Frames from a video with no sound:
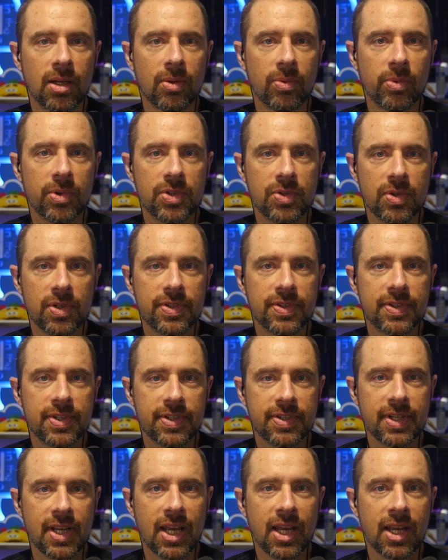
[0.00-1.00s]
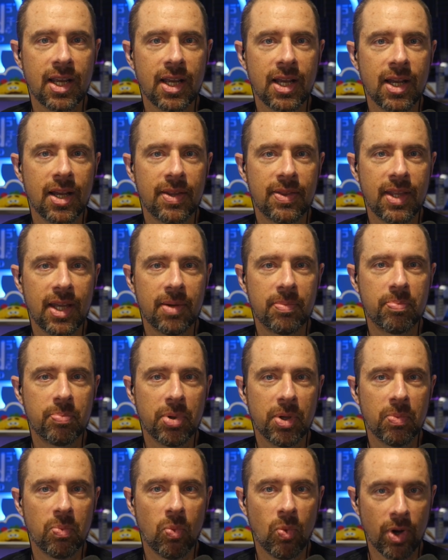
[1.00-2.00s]
which is to say they'd
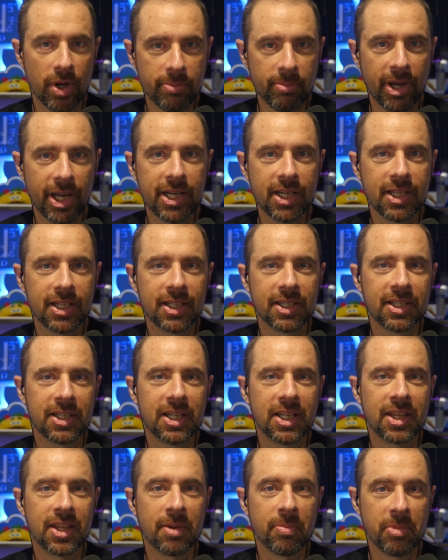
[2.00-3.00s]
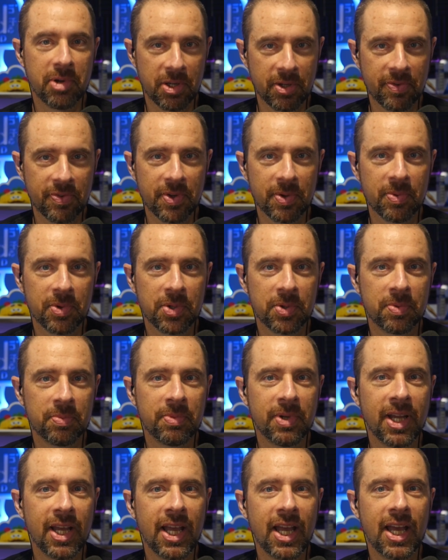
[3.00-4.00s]
put one mic in the middle of the
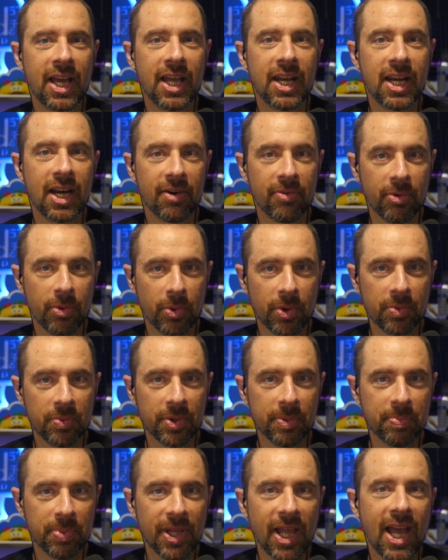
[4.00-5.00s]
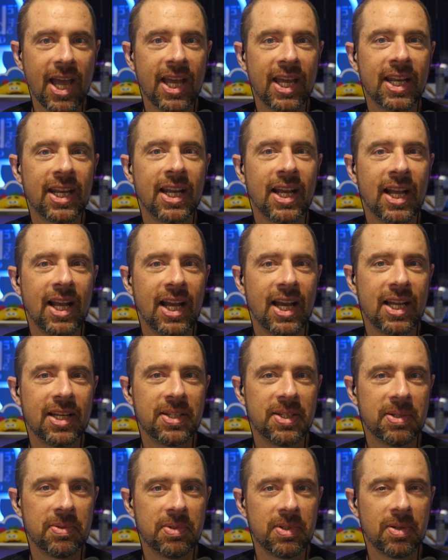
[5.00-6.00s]
room and everyone would play,
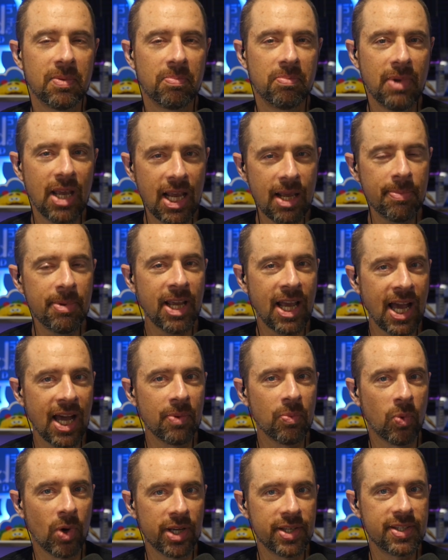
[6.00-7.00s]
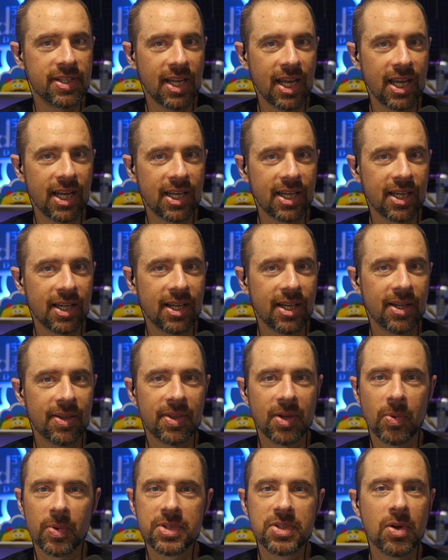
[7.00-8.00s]
and you maybe had one take.
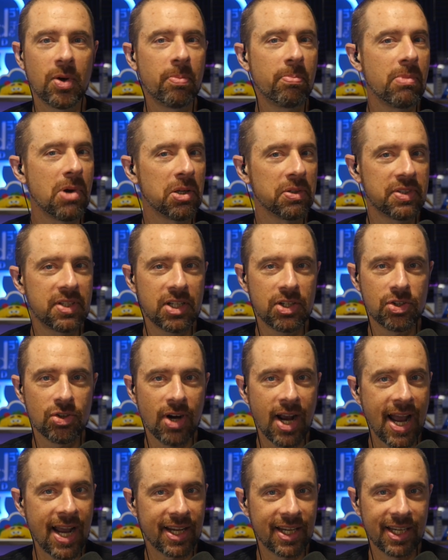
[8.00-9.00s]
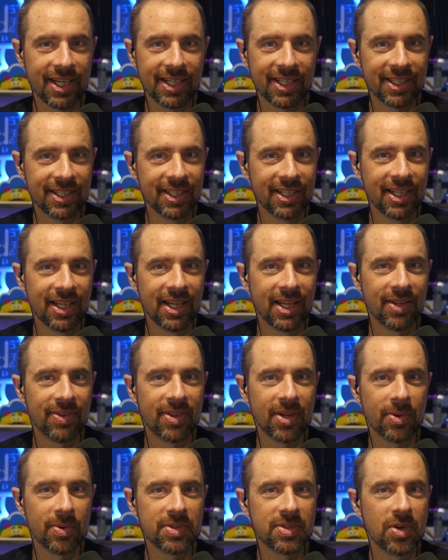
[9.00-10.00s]
There was no multi-tracking,
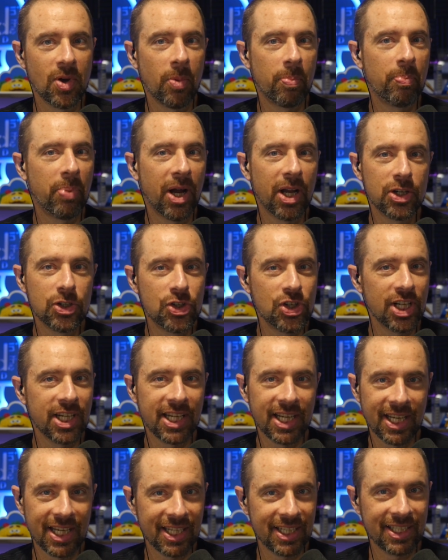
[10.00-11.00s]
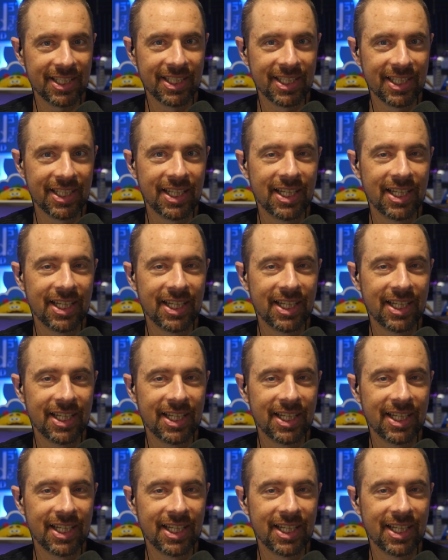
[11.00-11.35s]
there was no punching in,